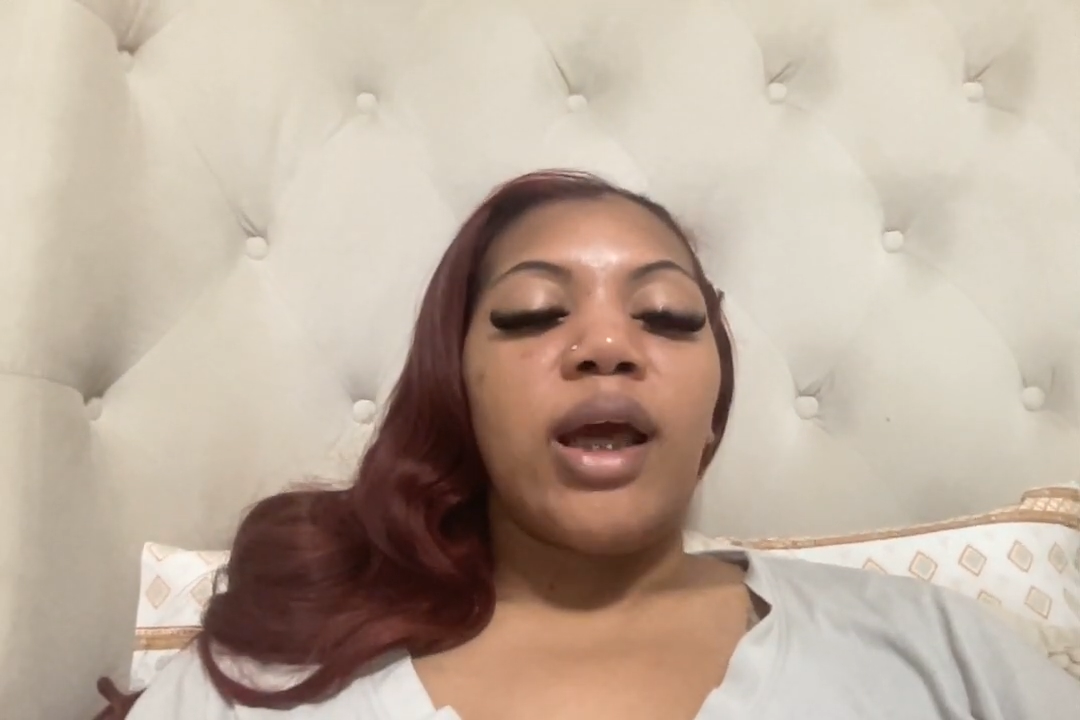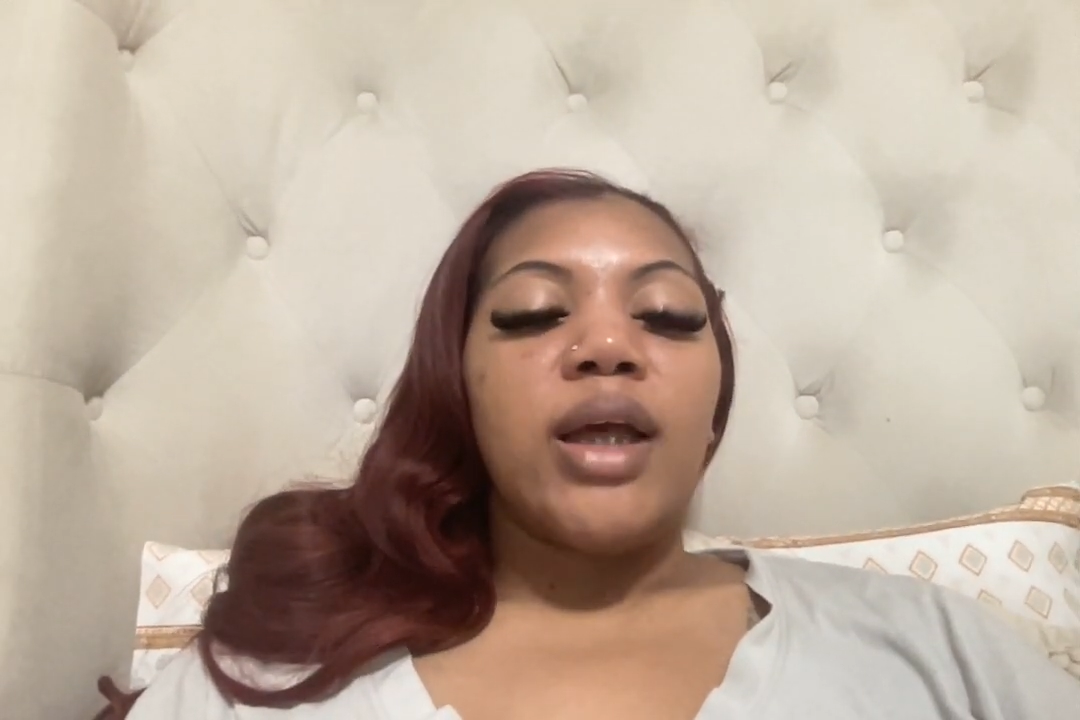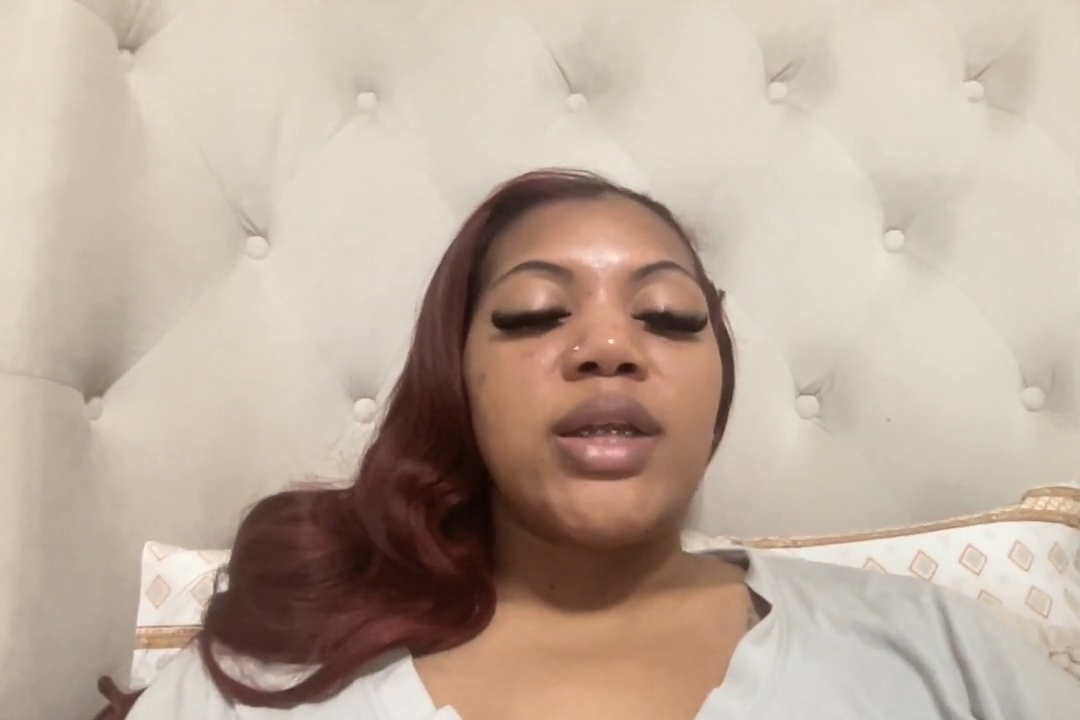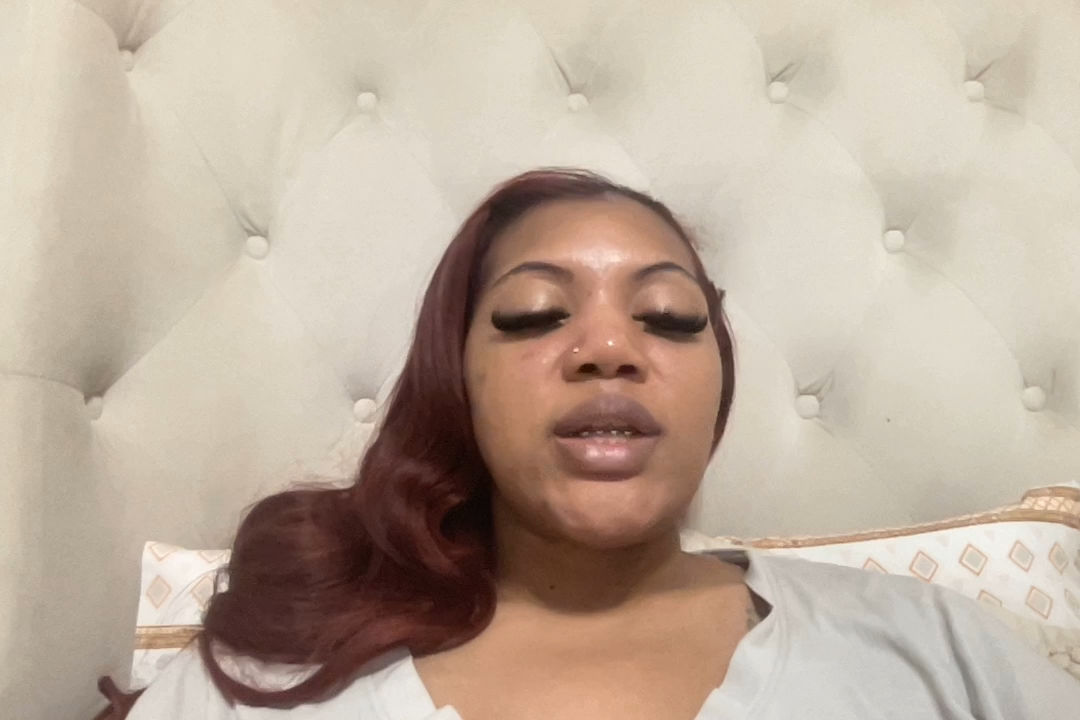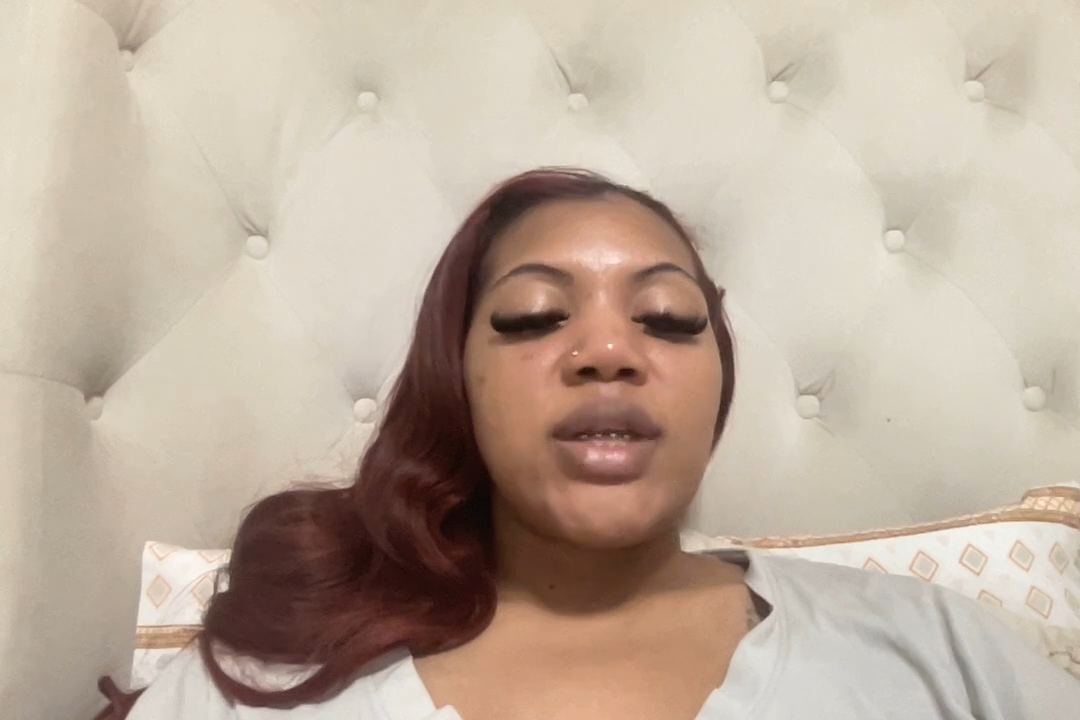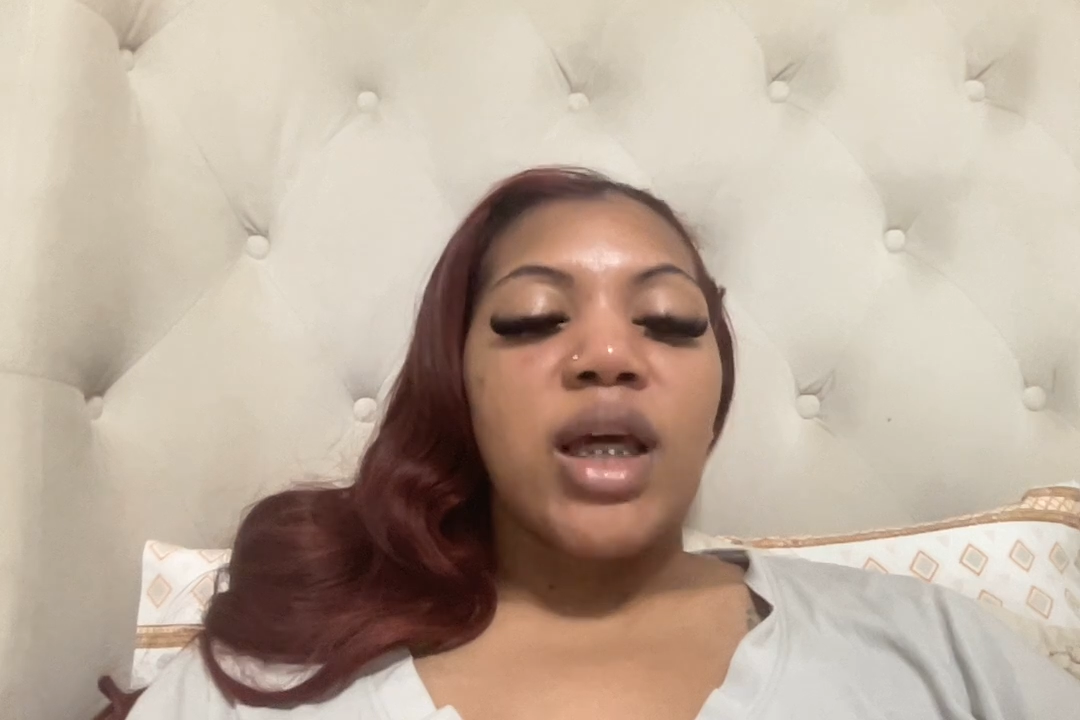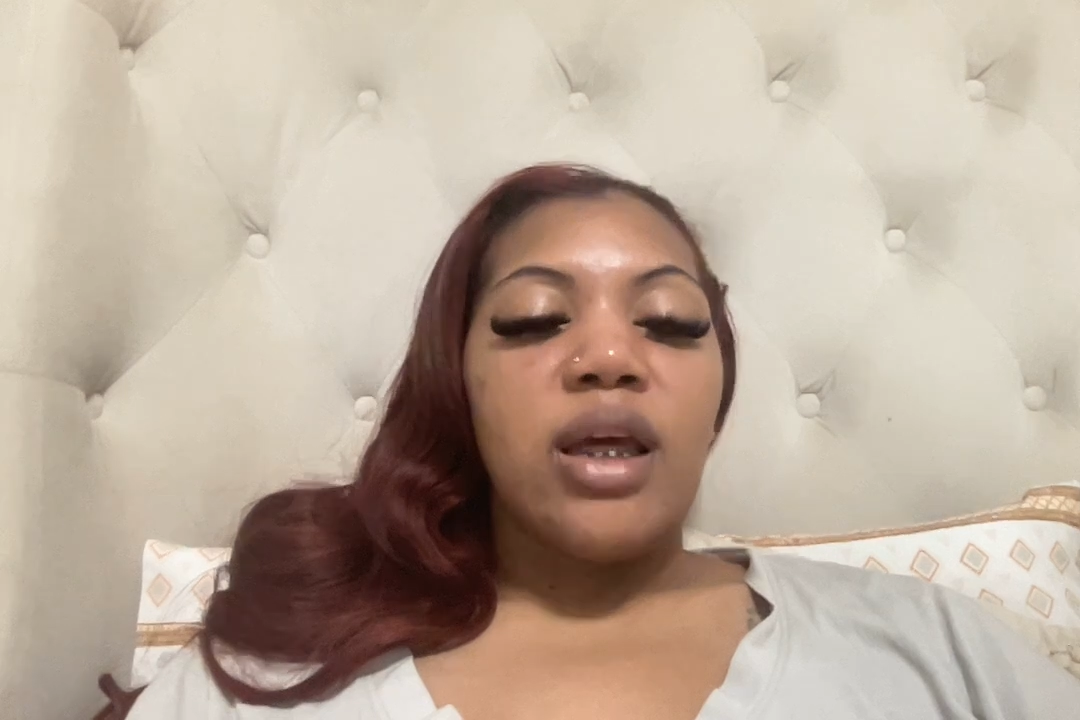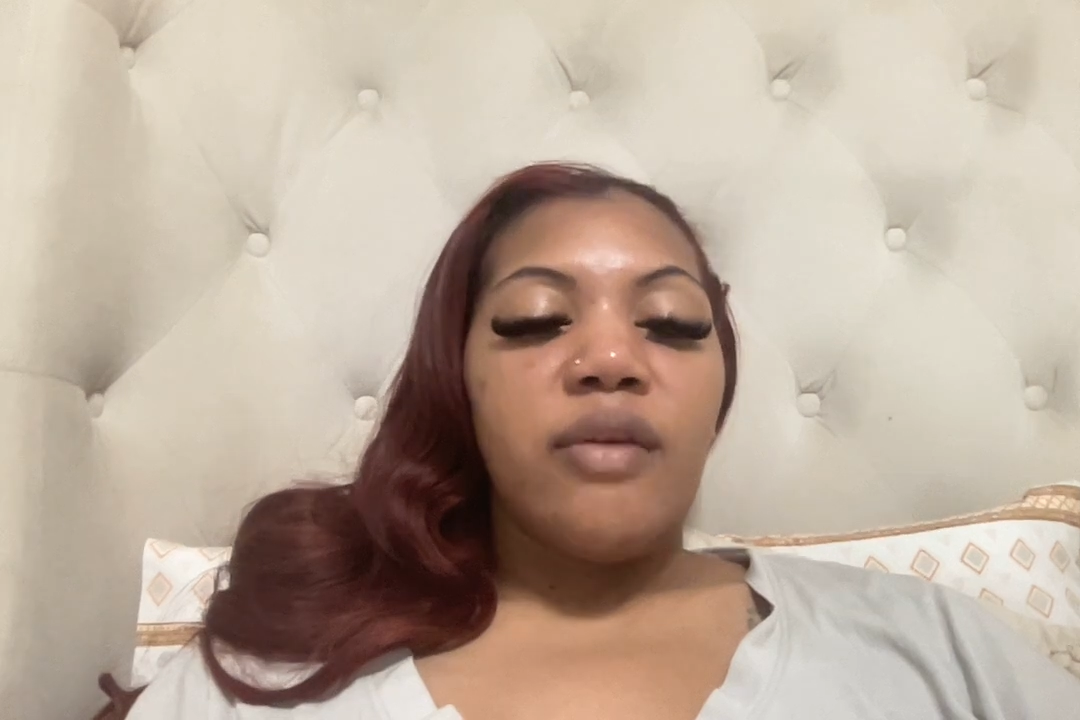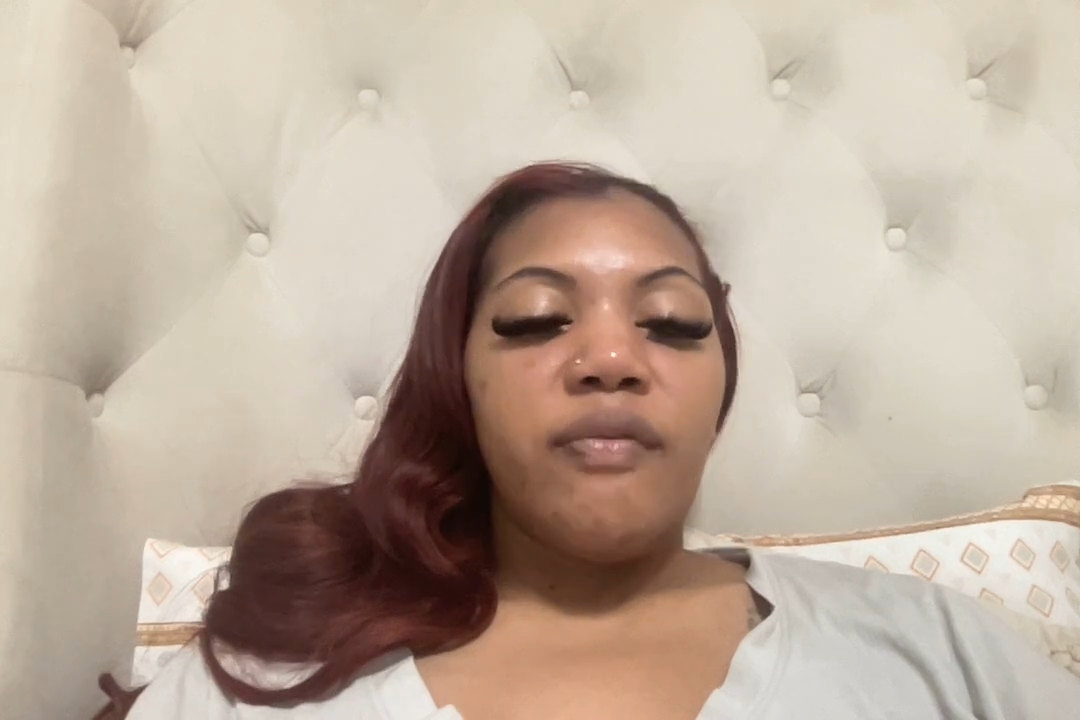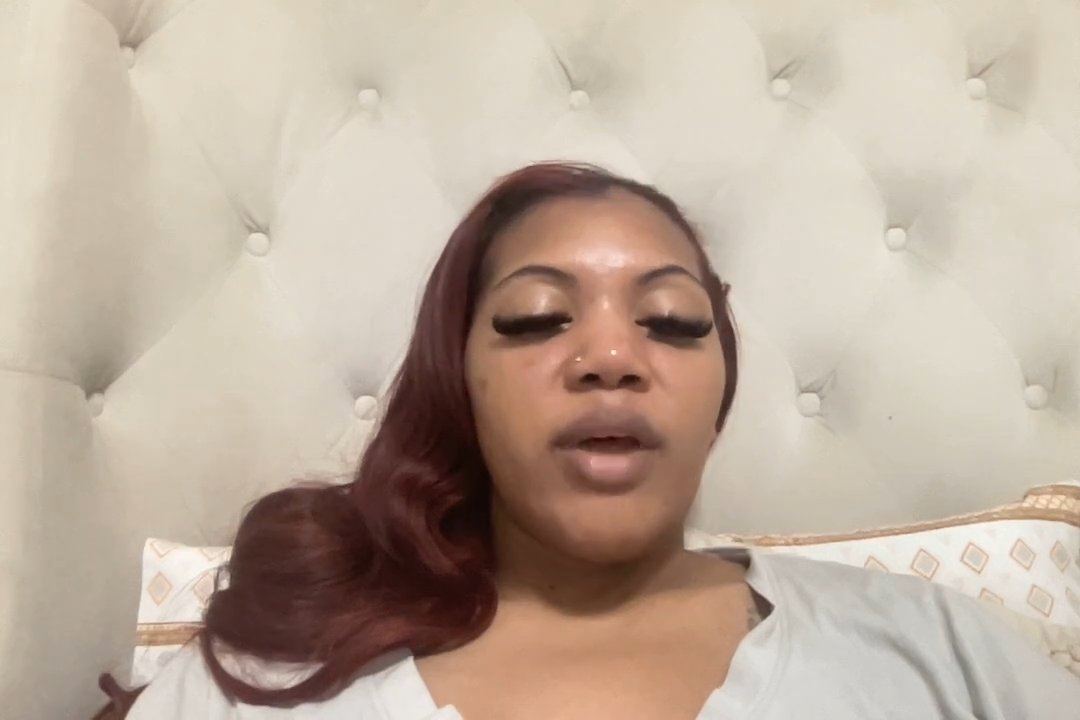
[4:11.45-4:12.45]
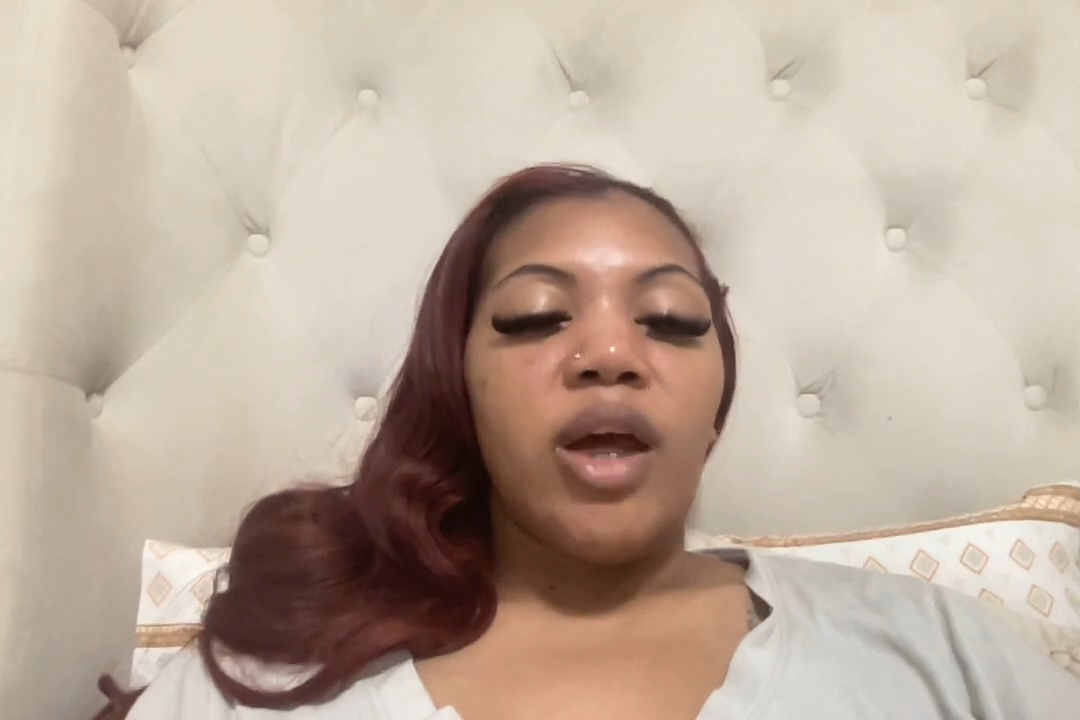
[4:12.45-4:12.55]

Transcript: a safe